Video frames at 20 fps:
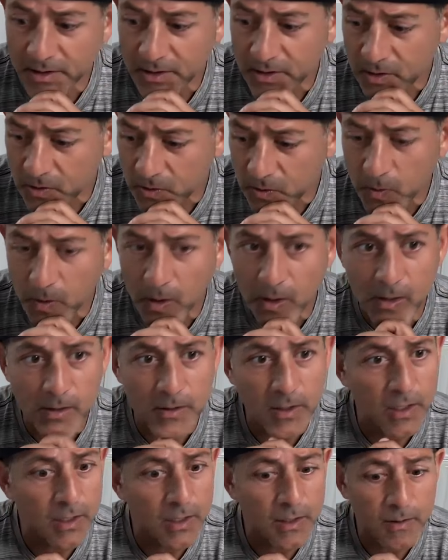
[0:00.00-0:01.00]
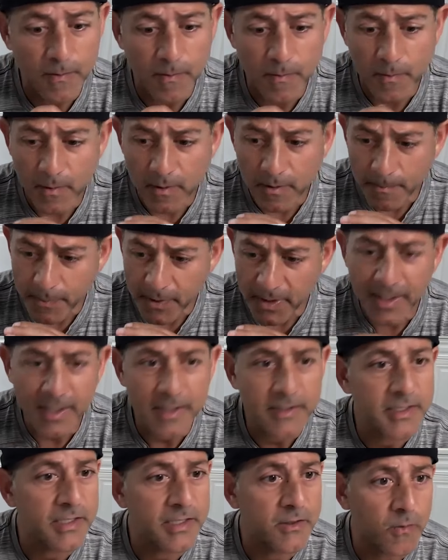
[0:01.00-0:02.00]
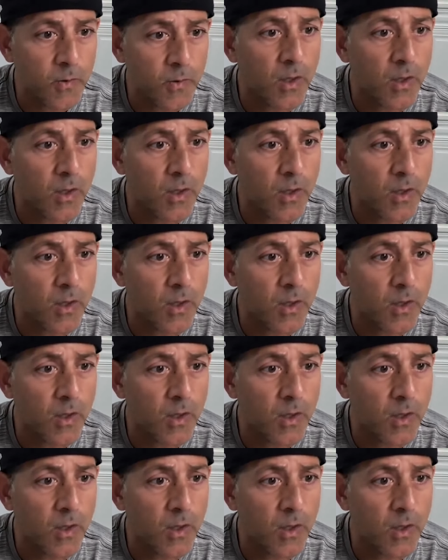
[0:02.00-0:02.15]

you are planting the